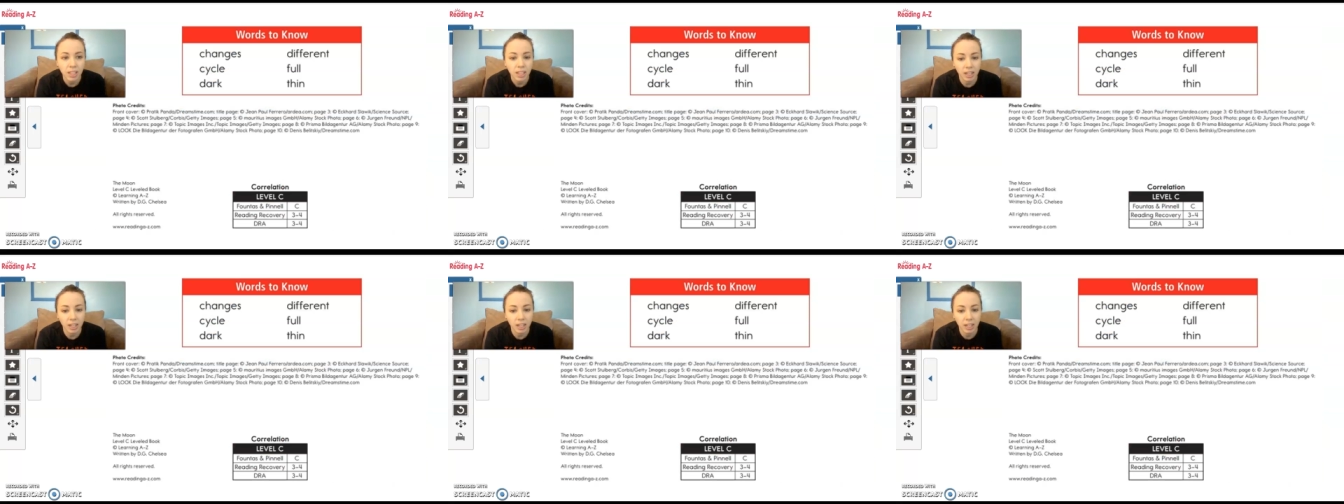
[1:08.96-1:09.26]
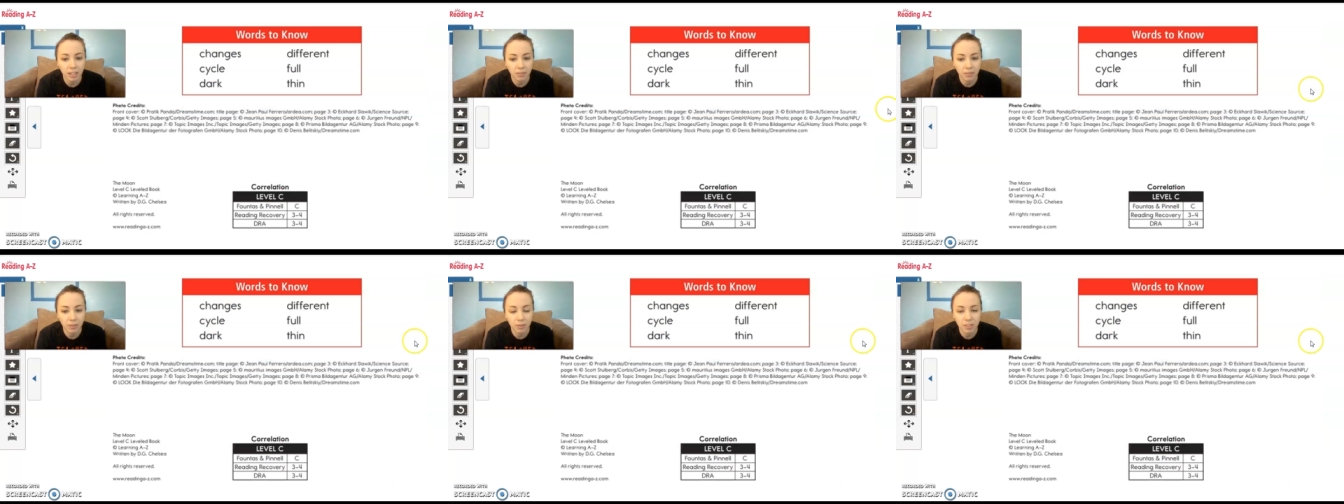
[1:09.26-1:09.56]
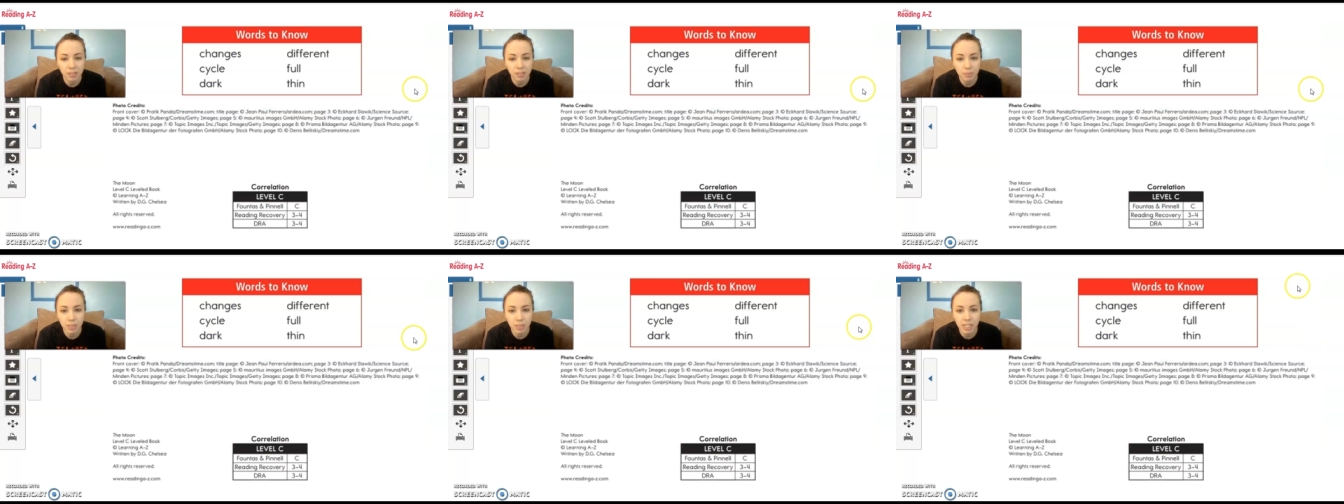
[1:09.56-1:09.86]
All right, if you
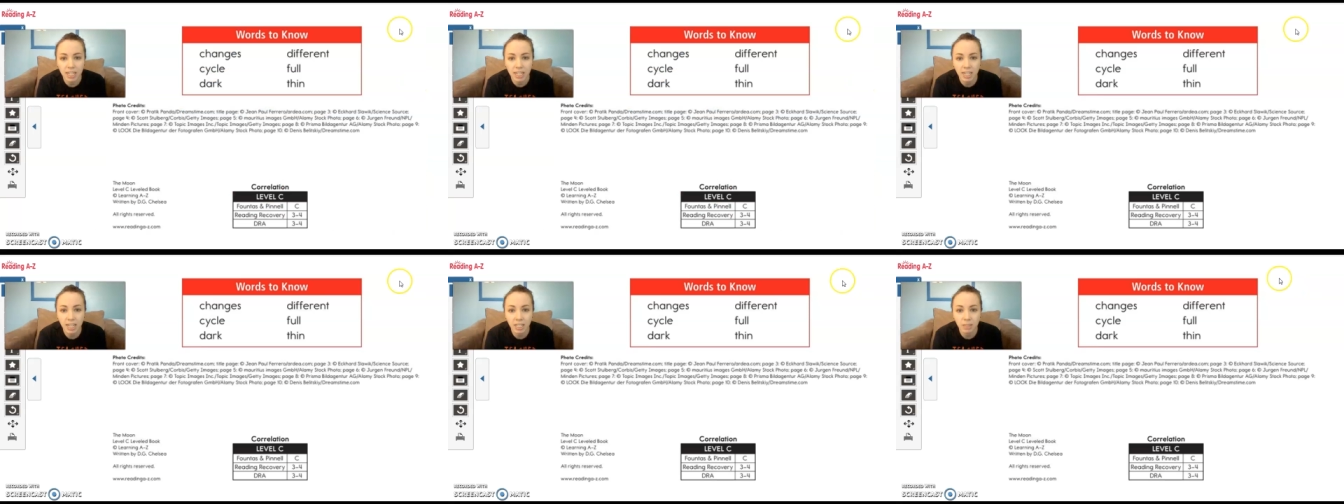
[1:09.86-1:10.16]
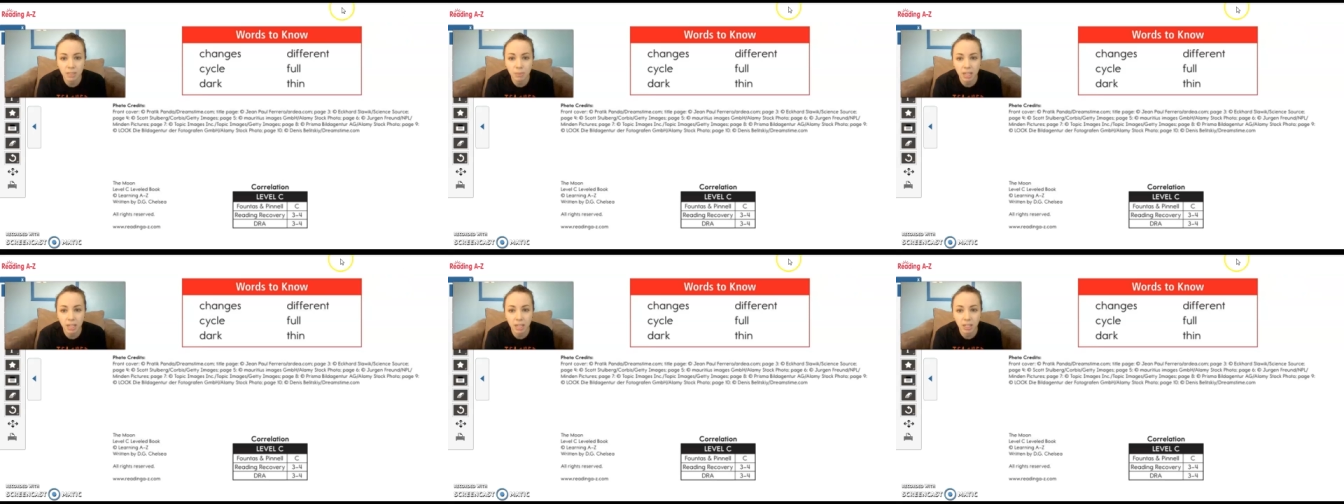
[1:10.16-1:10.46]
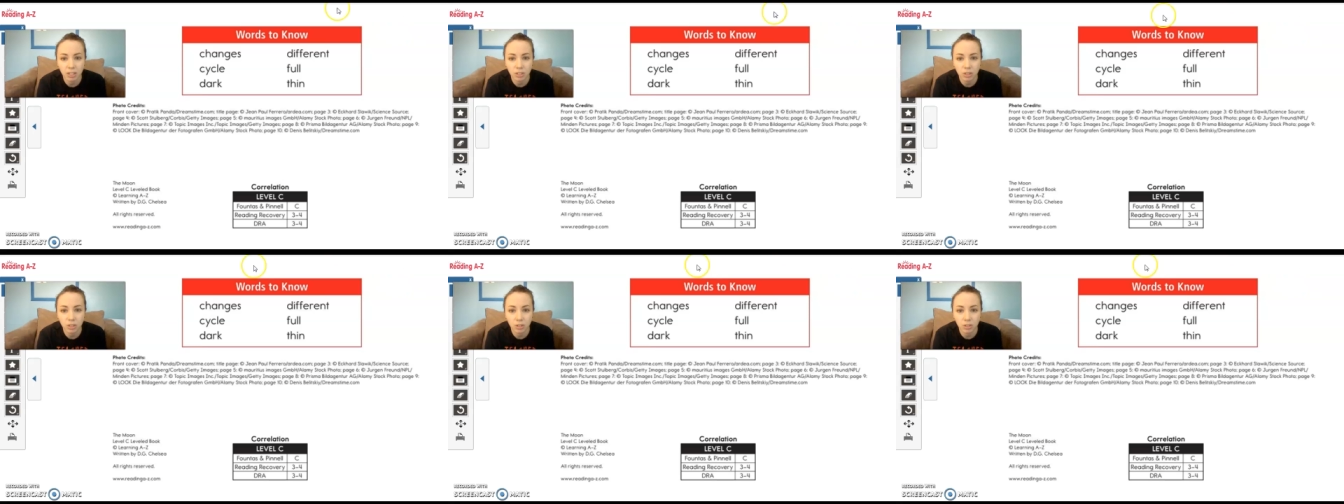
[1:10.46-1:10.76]
flip to the next
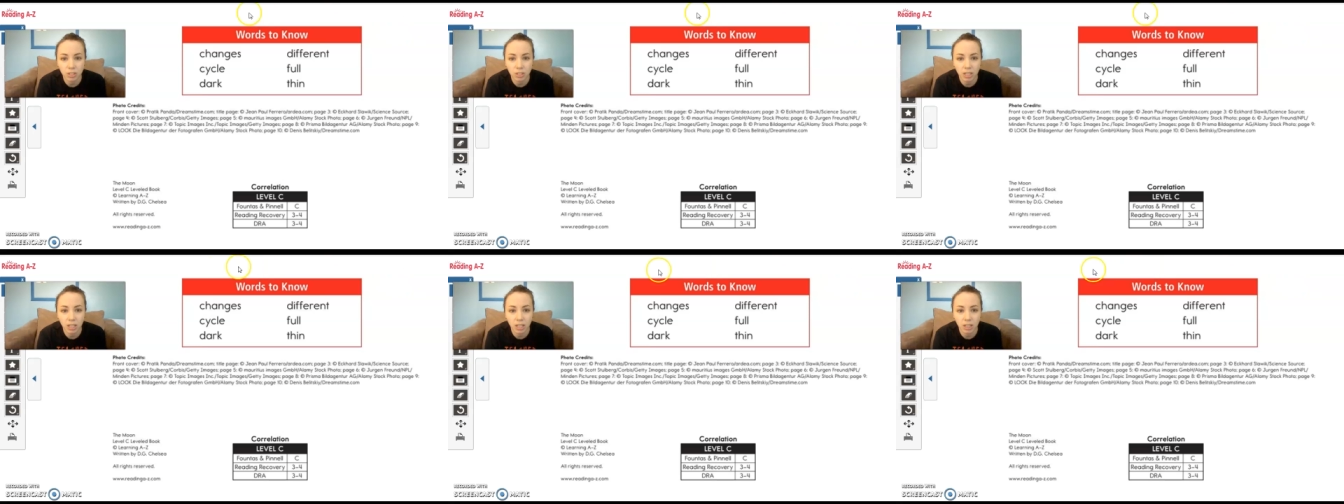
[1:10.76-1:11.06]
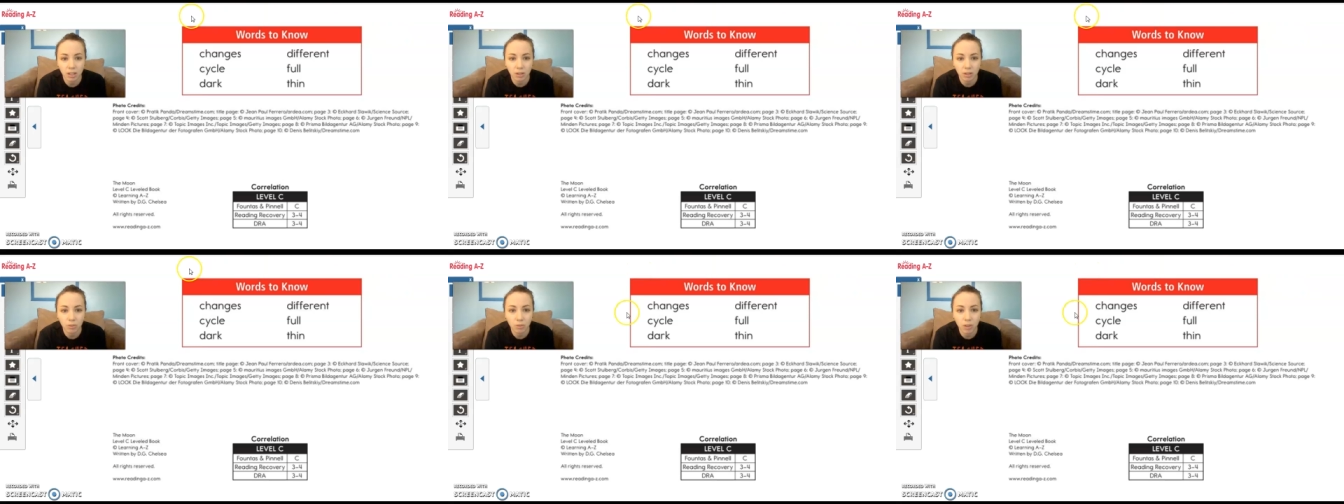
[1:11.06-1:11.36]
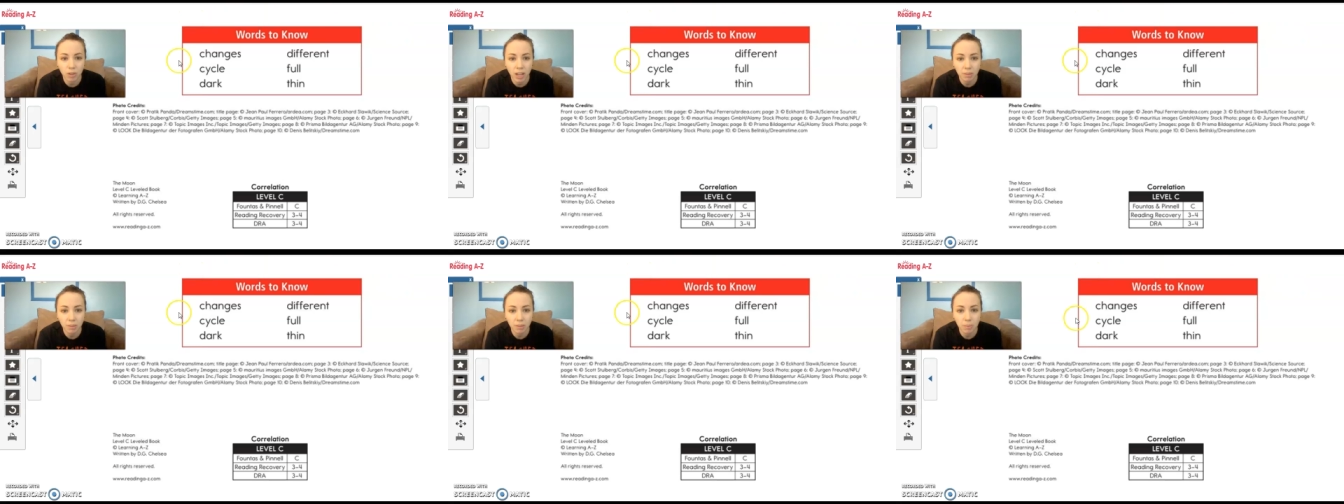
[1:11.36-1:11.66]
page, there's a
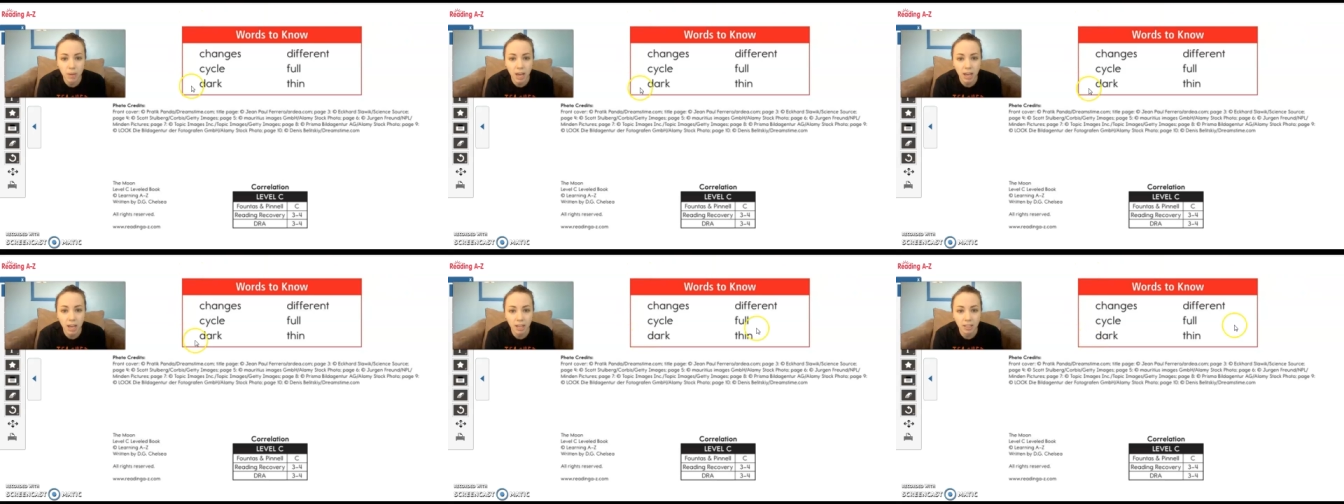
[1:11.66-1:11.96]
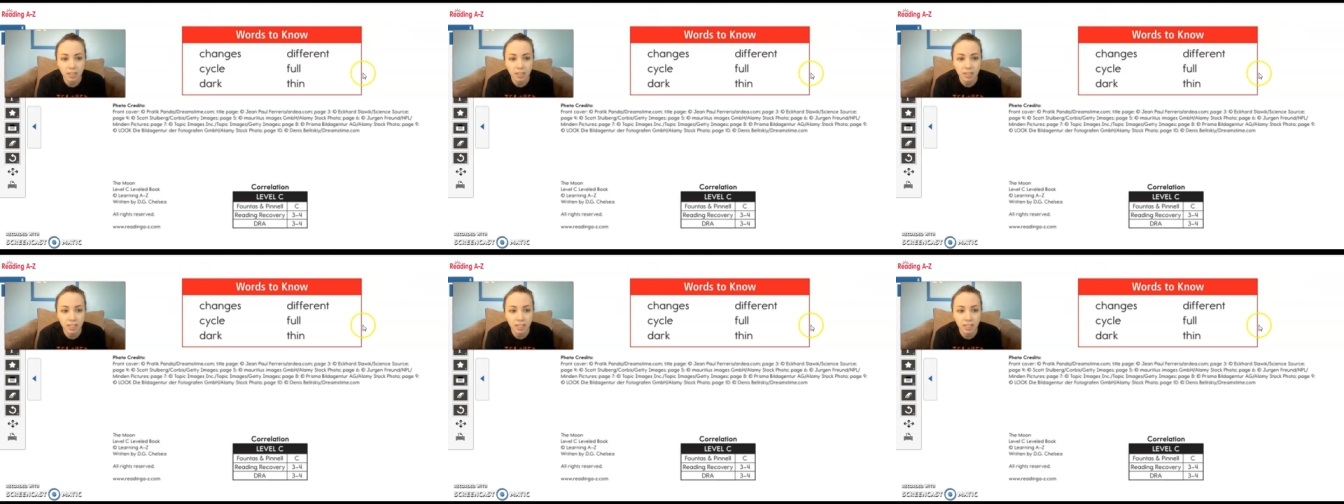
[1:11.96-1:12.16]
red box